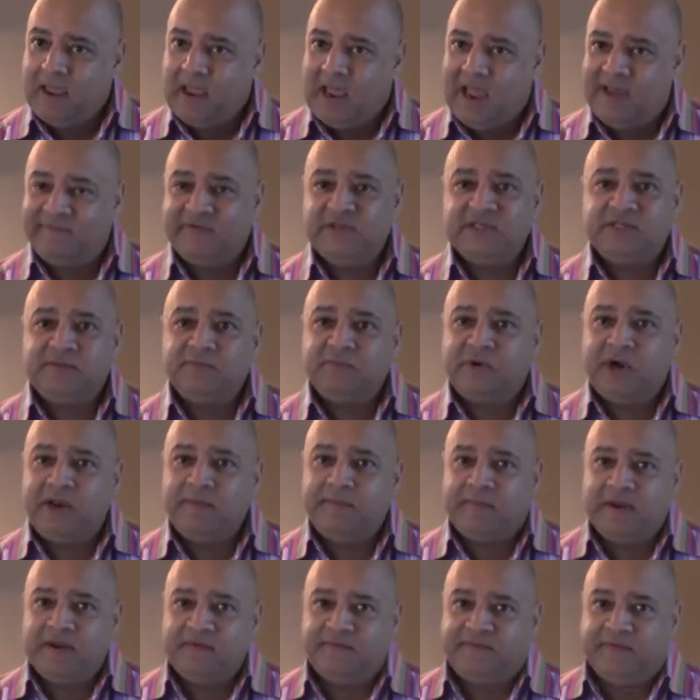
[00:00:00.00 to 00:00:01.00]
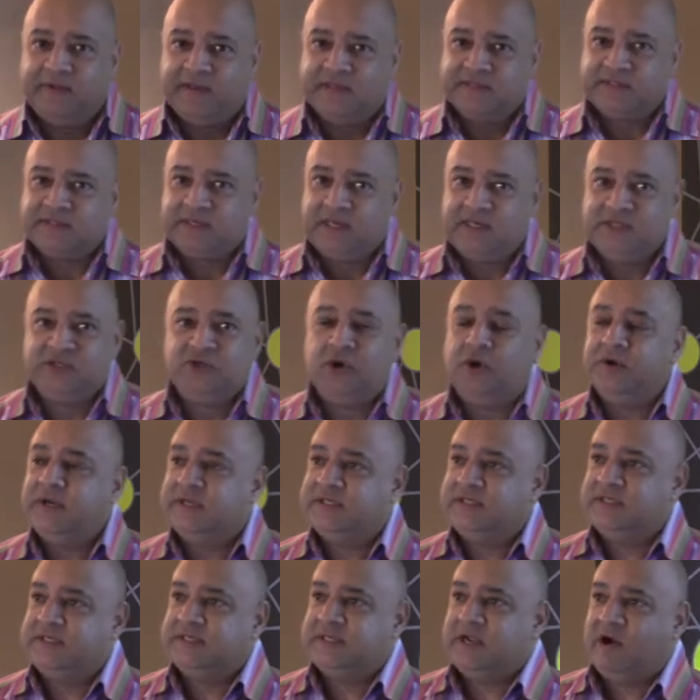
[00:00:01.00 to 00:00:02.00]
Having some great benefits is not
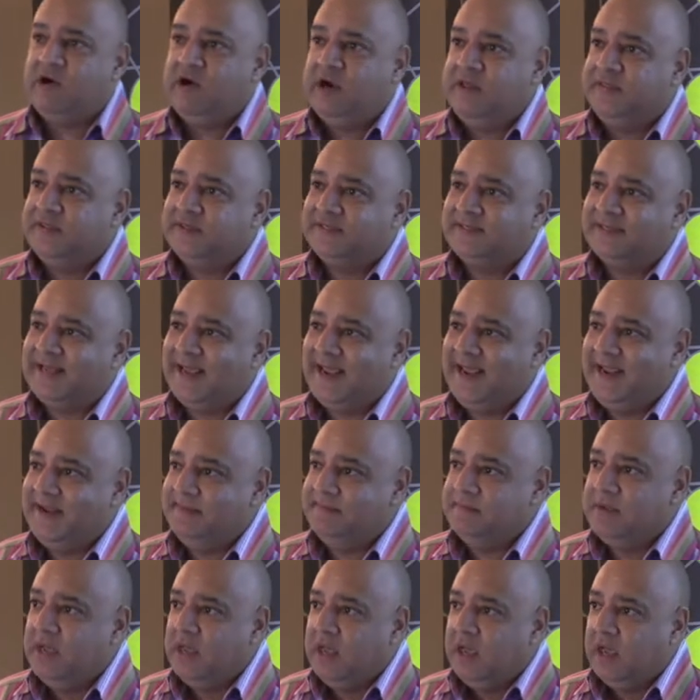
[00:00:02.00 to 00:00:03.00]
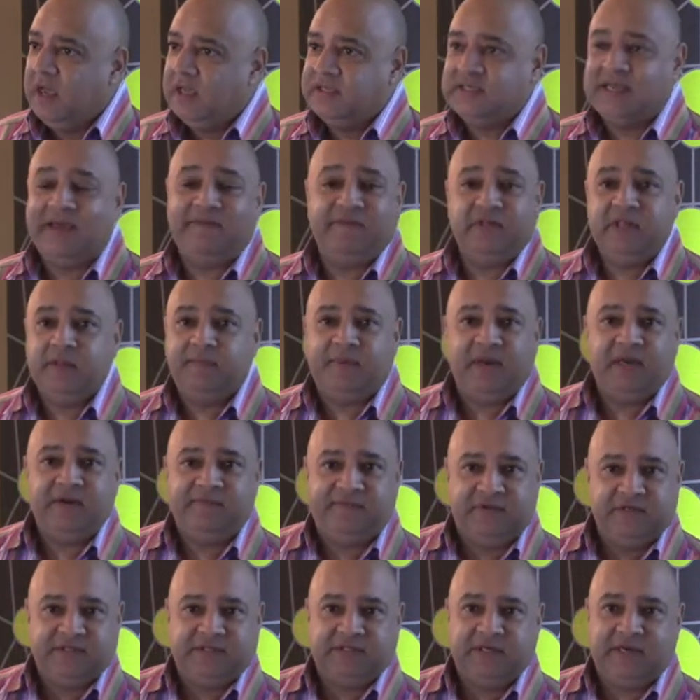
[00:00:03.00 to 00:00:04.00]
necessarily the same as having the
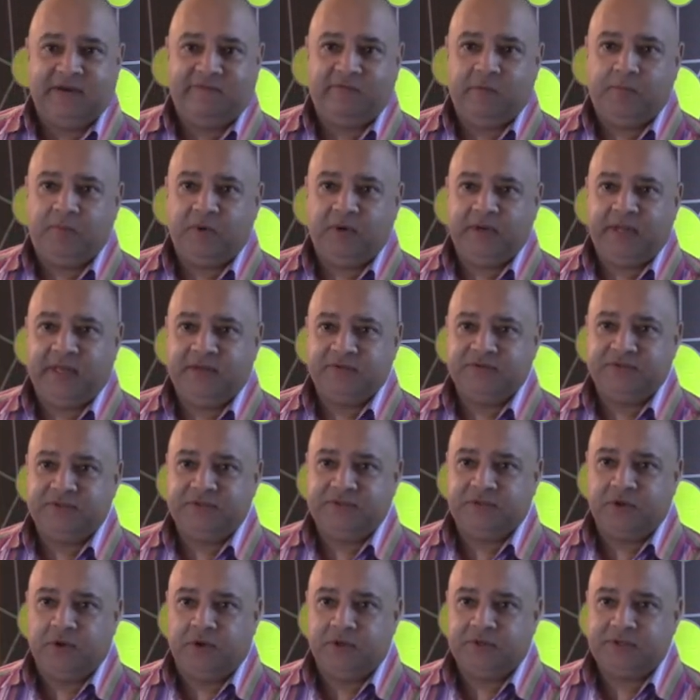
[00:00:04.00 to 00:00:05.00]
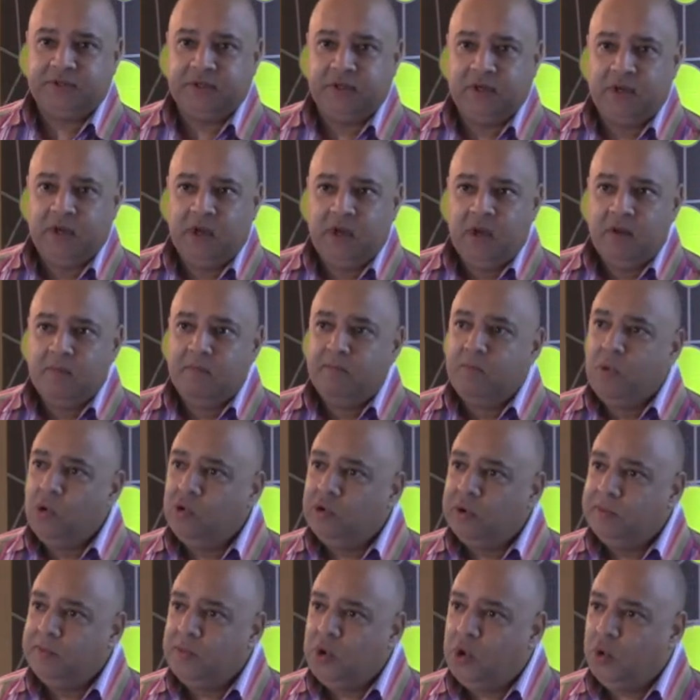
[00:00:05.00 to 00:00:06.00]
benefits that everybody else has got.
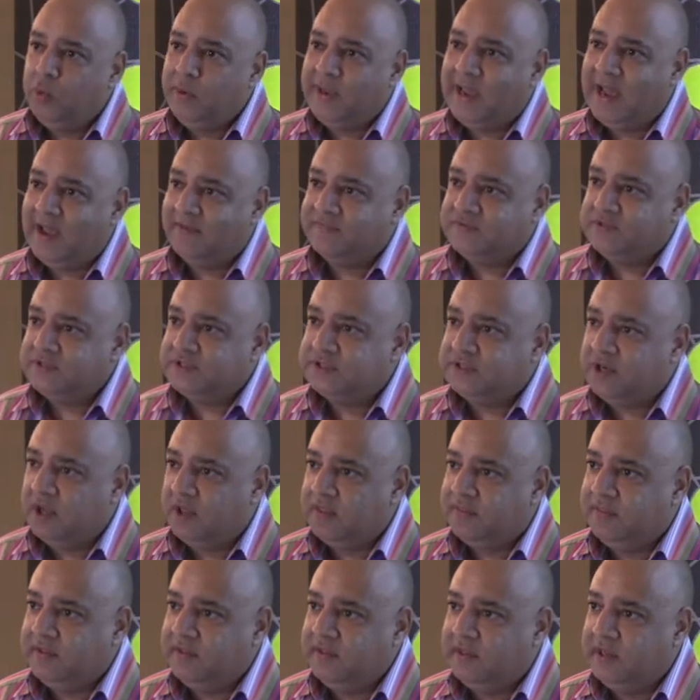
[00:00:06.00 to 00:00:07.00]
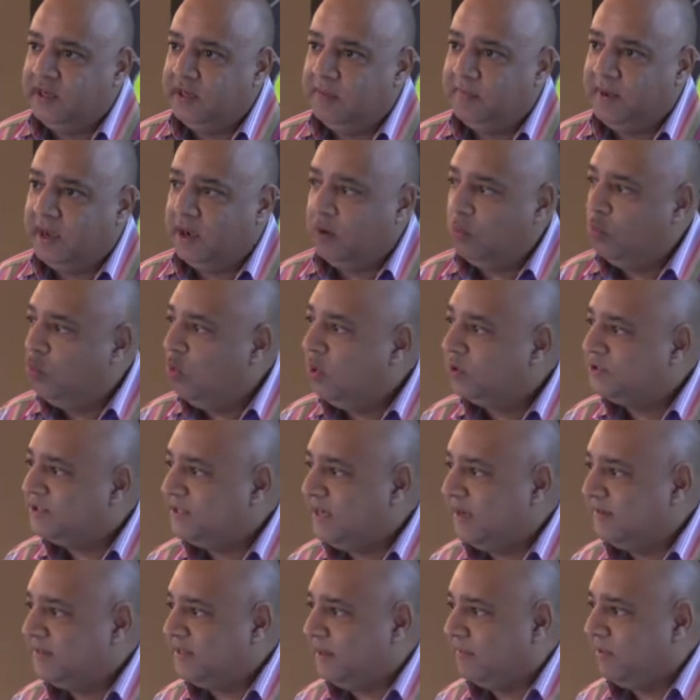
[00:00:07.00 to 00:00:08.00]
More and more, we have to start thinking about what's
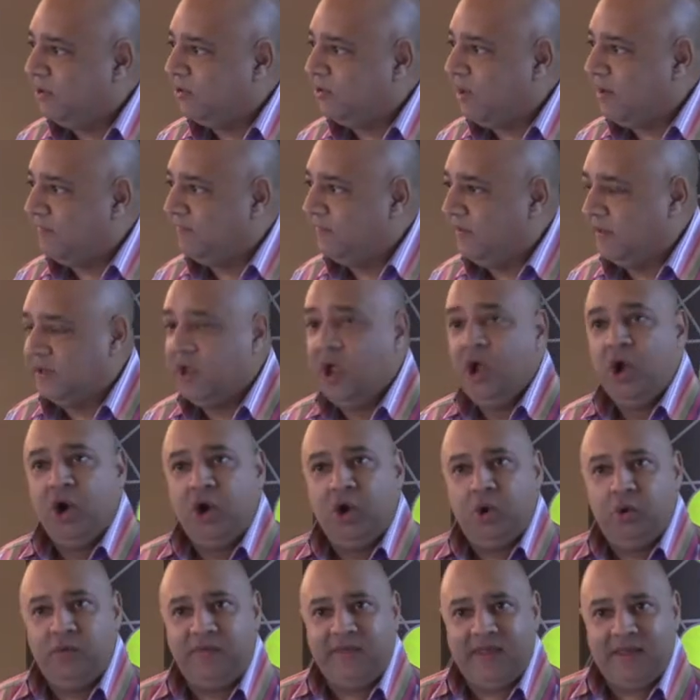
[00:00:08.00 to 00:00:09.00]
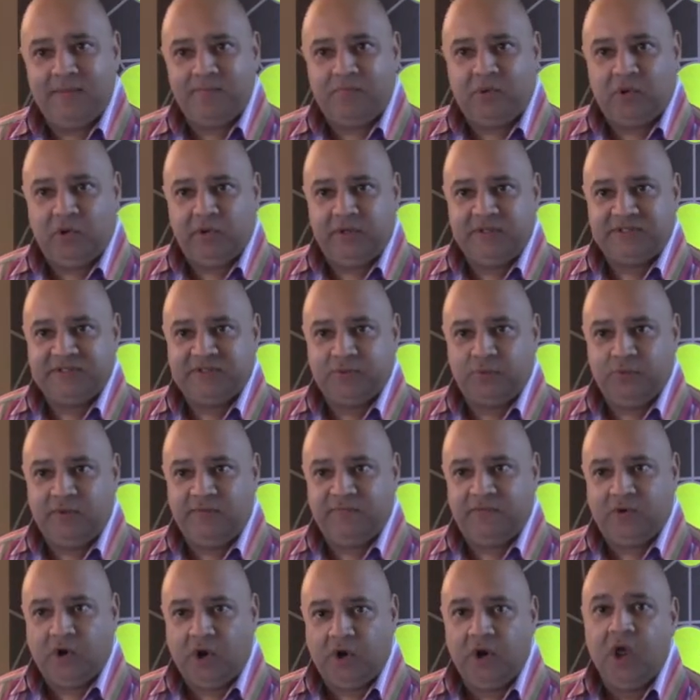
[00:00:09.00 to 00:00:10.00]
our demographic, who are the employers that
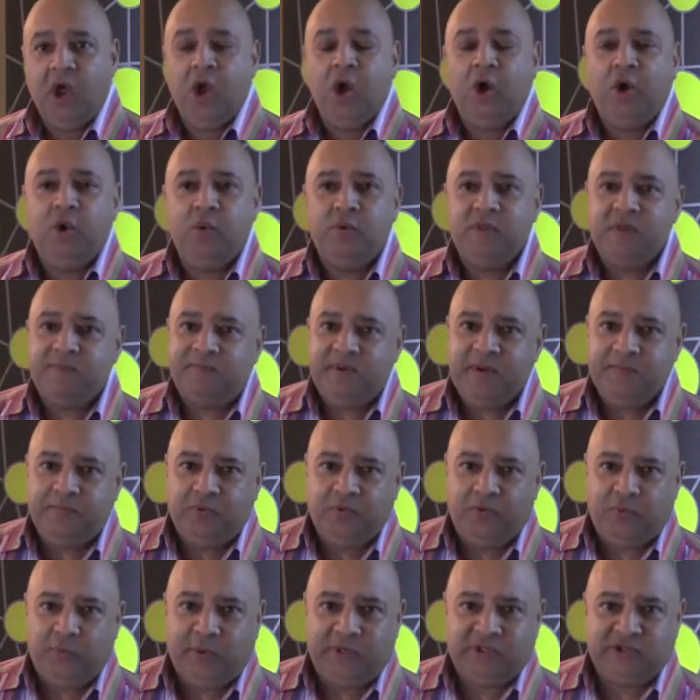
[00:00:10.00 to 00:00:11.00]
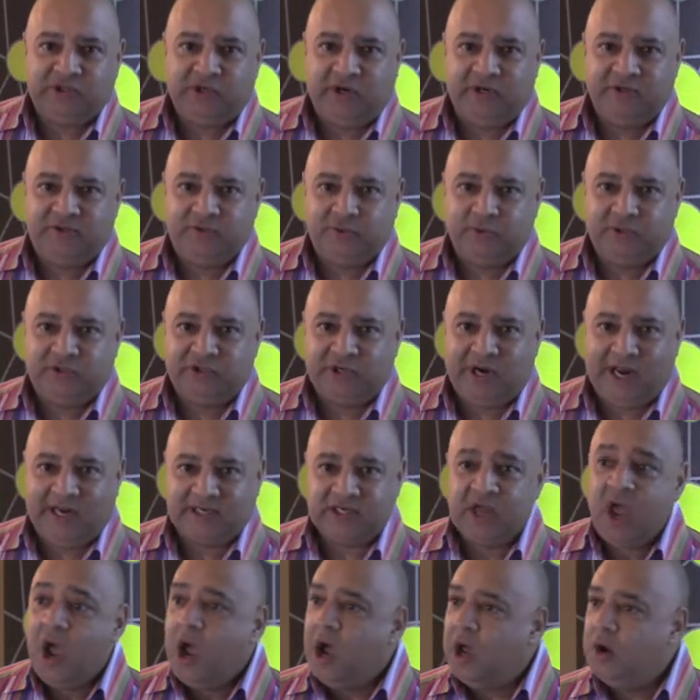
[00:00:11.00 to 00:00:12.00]
we've got, who are the people that we're trying to
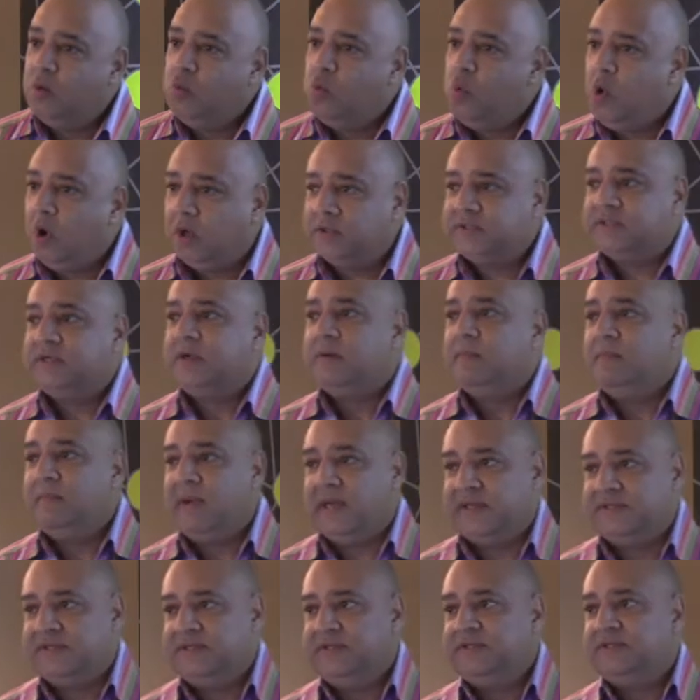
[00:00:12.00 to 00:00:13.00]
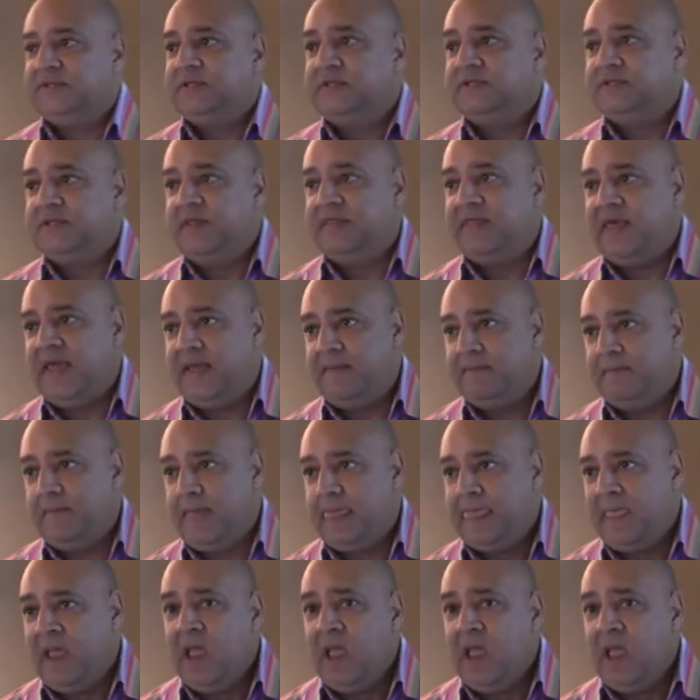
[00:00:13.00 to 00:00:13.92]
attract, and what matters to them.